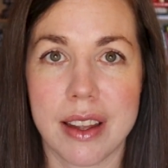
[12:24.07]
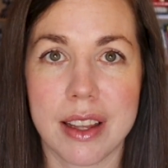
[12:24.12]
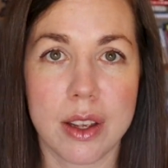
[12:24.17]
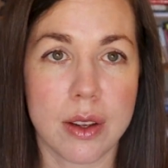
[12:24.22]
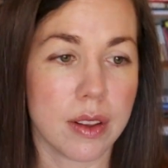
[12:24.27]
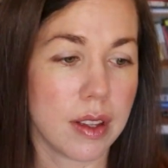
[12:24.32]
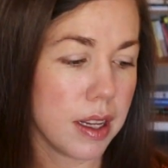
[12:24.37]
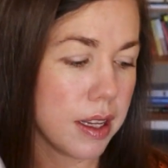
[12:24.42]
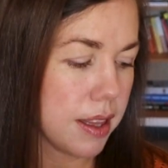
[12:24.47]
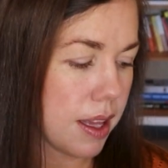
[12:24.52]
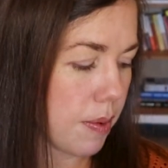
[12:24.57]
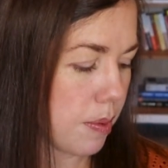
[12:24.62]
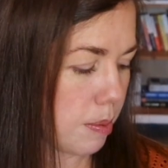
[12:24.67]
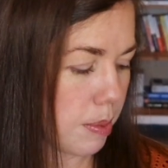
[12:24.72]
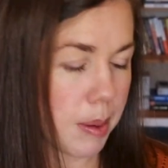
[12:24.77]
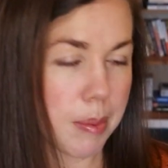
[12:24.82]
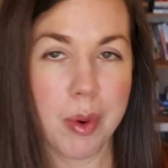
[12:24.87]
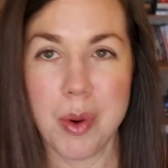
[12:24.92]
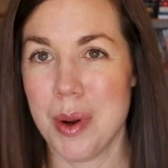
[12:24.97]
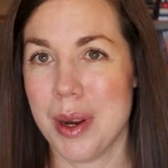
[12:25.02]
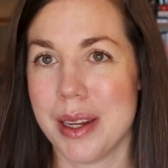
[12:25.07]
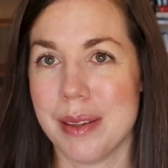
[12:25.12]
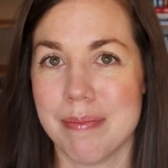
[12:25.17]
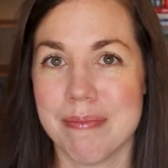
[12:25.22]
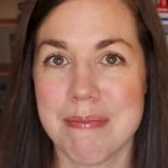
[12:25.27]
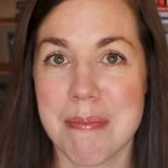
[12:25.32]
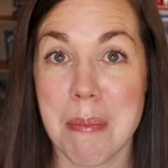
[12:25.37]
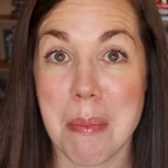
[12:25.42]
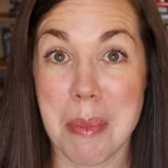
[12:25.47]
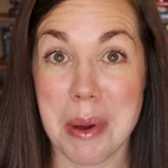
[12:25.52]
and you'd think that would be boring,
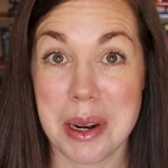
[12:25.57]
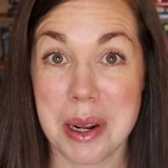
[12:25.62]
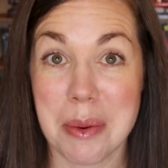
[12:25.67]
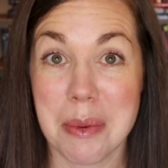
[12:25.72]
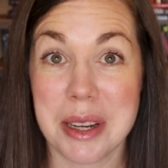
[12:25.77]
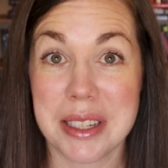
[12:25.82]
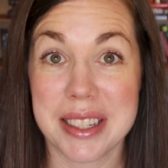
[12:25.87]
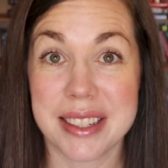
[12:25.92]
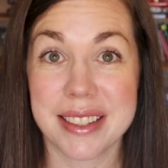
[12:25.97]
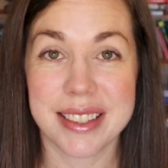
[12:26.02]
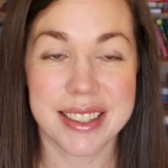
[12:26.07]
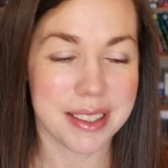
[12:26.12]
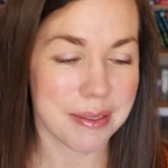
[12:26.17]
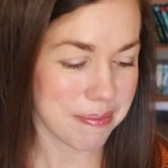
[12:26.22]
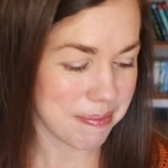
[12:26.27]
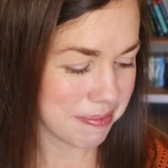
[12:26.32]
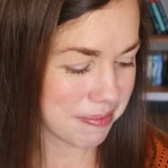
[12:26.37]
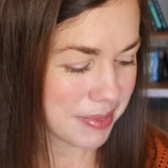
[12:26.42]
but it wasn't.